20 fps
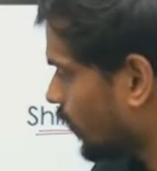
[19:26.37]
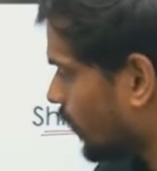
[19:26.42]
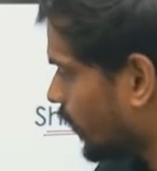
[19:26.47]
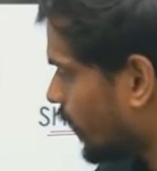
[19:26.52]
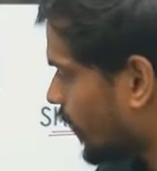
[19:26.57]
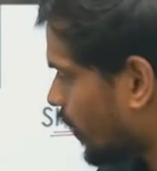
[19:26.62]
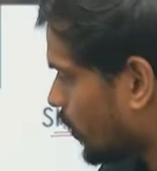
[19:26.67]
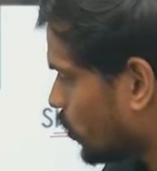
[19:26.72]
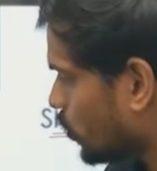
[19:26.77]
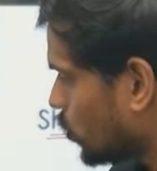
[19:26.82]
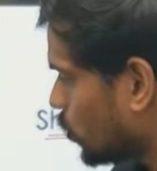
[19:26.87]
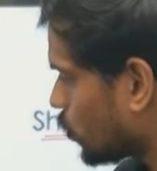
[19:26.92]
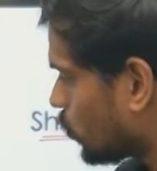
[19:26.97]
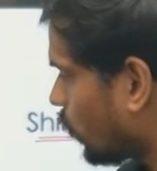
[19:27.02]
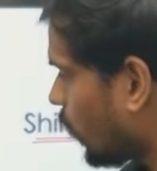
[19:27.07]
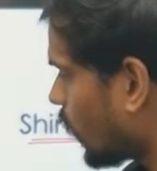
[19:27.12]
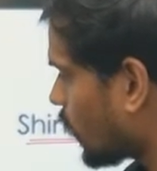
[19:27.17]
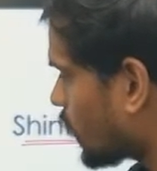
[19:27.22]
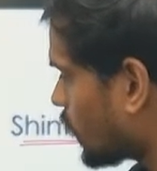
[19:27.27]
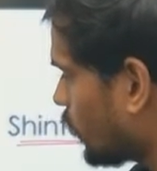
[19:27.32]
There are 2
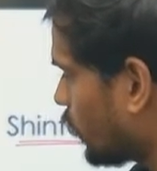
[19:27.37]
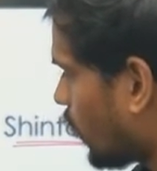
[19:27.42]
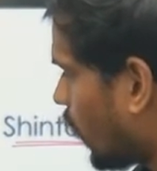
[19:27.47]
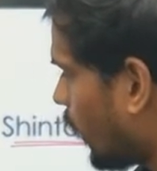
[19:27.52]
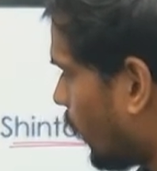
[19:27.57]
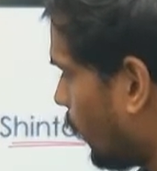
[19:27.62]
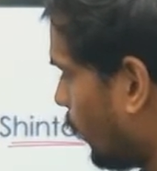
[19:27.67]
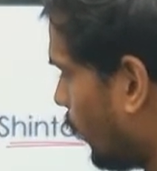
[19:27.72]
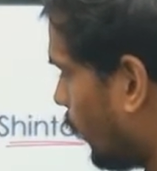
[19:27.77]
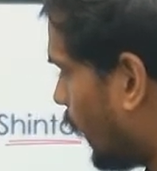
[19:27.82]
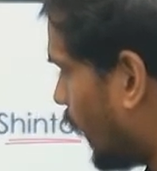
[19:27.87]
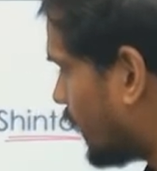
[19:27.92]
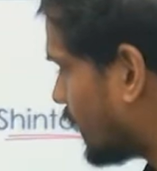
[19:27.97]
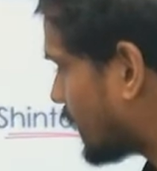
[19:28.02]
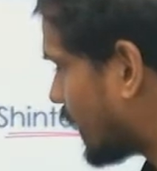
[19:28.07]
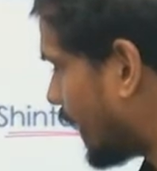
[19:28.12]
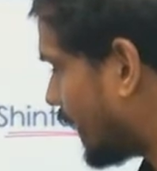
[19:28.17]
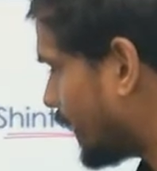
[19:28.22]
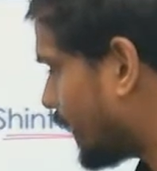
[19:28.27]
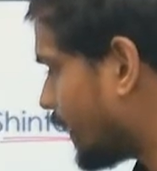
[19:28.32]
swords of
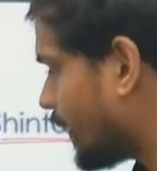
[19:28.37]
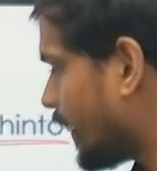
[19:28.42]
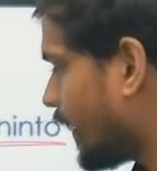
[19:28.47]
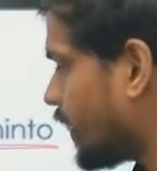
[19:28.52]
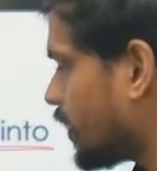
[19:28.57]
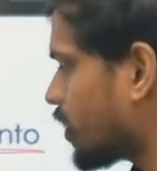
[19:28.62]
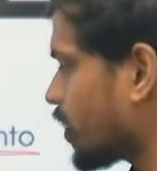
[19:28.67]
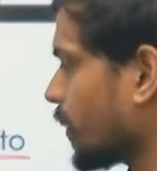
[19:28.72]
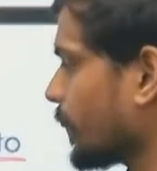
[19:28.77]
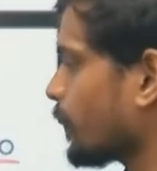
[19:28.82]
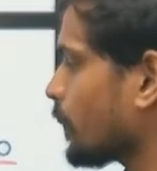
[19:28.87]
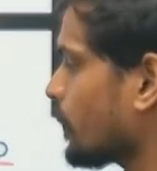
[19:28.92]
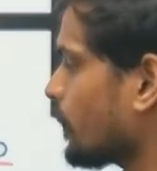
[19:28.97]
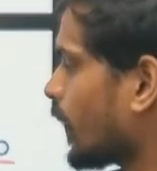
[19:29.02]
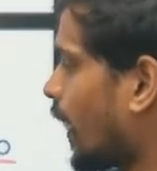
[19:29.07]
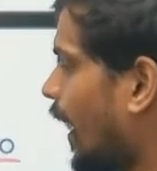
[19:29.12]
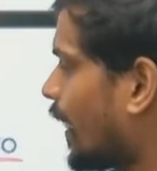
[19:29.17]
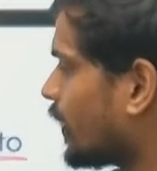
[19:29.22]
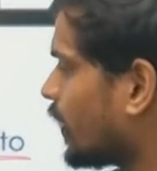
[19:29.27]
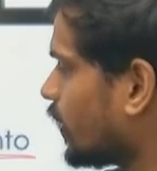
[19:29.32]
one-sided edge
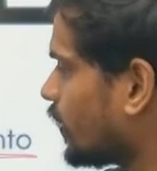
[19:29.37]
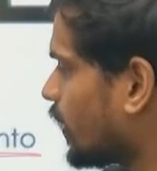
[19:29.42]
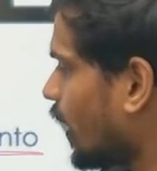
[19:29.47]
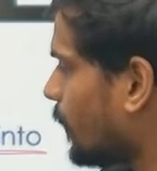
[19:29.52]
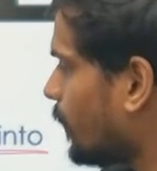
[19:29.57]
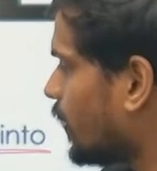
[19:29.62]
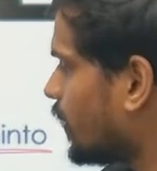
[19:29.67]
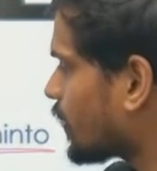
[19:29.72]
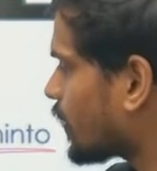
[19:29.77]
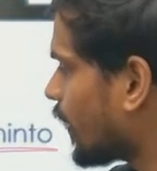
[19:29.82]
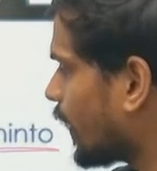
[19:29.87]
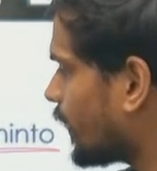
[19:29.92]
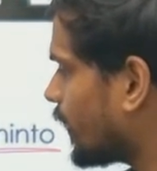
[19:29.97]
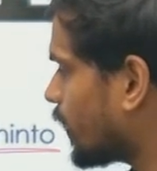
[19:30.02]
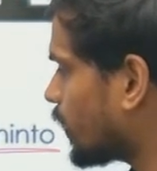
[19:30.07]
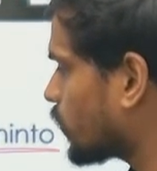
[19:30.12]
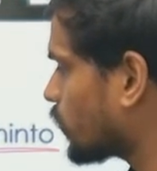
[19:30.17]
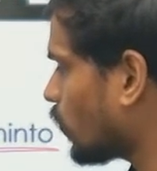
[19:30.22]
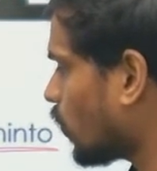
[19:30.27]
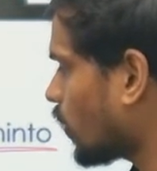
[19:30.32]
and a
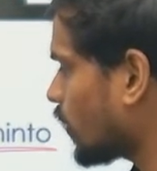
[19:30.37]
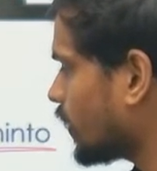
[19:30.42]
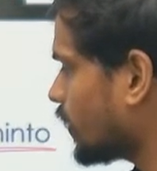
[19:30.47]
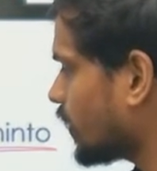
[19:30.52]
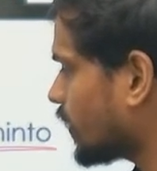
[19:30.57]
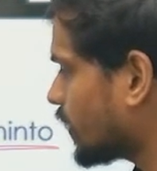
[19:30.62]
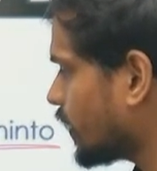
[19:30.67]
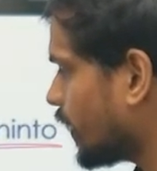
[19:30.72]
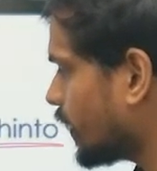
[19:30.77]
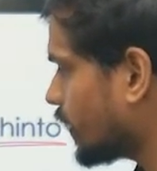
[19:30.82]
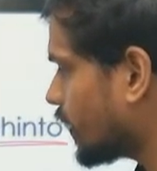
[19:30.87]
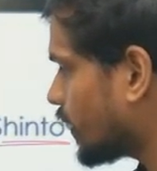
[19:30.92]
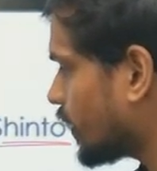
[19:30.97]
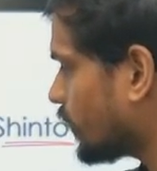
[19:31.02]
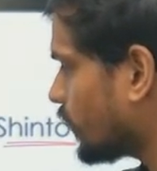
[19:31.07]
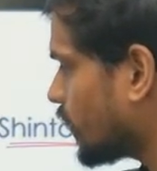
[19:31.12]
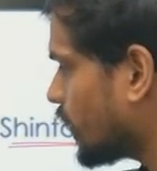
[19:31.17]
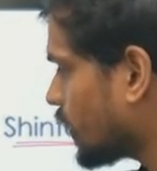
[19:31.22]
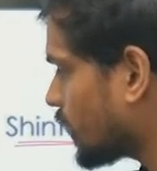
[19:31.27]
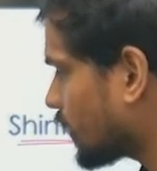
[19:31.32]
double-sided sword in the
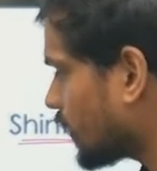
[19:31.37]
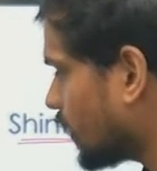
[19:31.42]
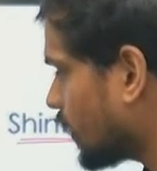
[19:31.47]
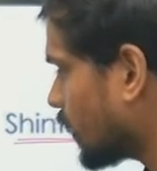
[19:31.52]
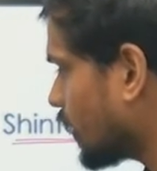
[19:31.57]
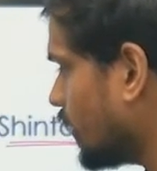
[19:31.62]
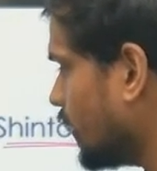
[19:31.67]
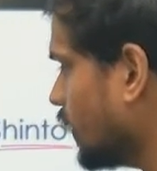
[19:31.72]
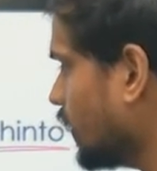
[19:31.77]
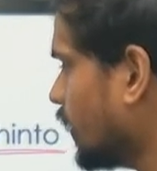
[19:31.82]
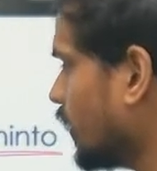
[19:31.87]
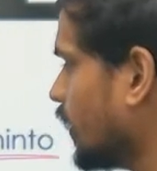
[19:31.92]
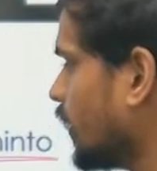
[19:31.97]
center with a circle.